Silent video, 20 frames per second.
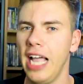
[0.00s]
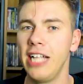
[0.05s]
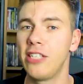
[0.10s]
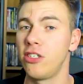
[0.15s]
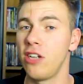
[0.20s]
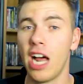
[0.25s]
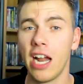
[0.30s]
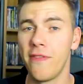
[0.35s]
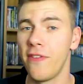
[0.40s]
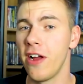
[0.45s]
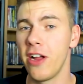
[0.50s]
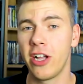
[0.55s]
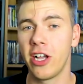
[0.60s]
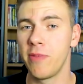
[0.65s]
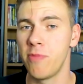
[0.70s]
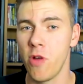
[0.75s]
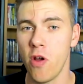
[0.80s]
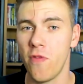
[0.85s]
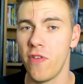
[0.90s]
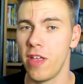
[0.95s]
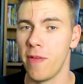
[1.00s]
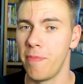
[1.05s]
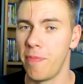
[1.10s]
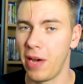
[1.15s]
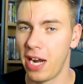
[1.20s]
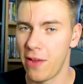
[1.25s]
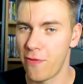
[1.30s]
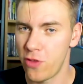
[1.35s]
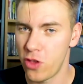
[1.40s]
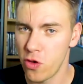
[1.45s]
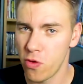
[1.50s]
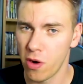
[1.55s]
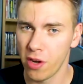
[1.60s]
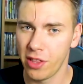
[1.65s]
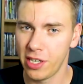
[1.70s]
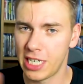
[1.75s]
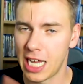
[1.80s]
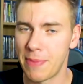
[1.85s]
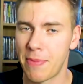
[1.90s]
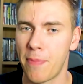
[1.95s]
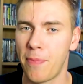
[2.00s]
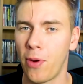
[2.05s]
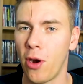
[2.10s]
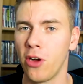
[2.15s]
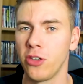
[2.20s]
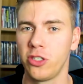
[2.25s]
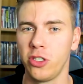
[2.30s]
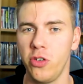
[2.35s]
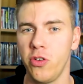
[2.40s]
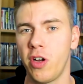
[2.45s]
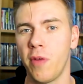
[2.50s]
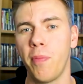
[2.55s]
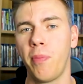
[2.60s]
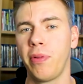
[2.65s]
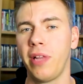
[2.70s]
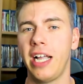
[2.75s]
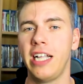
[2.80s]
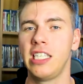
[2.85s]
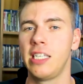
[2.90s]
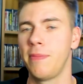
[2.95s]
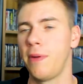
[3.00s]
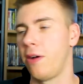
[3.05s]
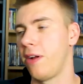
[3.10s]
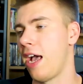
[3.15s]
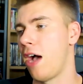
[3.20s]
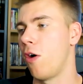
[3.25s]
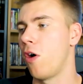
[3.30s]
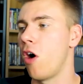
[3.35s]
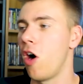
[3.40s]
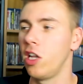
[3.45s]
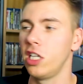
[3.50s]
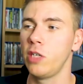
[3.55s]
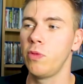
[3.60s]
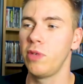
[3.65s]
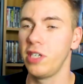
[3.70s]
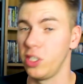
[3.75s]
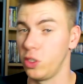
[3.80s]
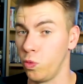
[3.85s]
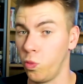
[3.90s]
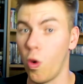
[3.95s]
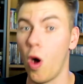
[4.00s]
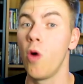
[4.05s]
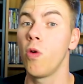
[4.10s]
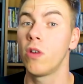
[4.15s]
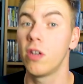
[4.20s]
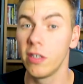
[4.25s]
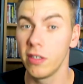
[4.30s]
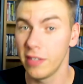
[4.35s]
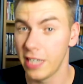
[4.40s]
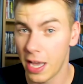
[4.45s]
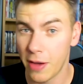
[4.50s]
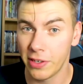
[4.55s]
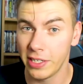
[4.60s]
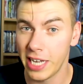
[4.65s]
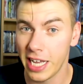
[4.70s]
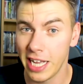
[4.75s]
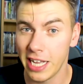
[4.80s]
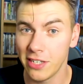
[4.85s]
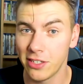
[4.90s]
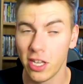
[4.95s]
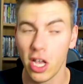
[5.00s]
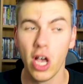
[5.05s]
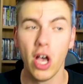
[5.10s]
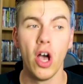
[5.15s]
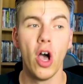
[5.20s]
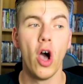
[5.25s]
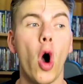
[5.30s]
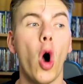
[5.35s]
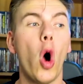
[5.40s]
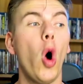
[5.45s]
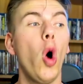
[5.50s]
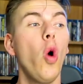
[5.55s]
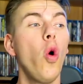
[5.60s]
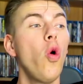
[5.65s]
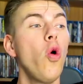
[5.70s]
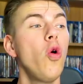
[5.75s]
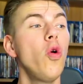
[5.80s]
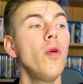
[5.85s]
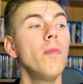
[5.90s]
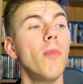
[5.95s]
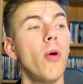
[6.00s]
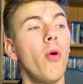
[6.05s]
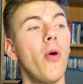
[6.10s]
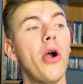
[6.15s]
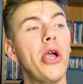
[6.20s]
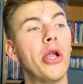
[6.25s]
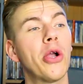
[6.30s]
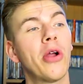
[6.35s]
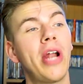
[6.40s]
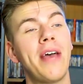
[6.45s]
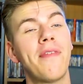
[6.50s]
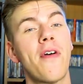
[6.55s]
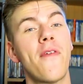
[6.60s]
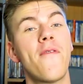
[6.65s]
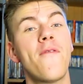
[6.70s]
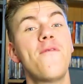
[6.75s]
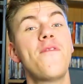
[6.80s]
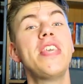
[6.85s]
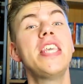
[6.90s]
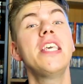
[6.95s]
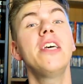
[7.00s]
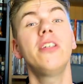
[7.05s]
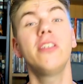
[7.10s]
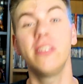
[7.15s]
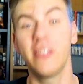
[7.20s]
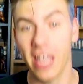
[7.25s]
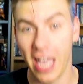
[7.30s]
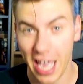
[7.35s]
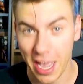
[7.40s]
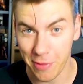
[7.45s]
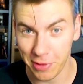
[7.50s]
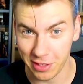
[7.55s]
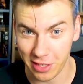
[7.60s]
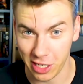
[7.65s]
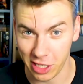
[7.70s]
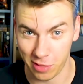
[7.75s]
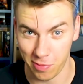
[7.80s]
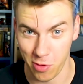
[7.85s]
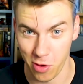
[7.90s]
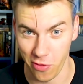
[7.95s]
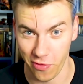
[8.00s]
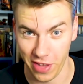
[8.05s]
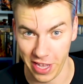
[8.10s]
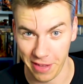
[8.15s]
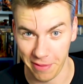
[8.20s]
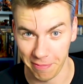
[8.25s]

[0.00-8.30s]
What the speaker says: It's not a very good movie, but if you are the type of person who complains about how Hollywood is woke nowadays, oh boy, you're gonna have a field day with this movie.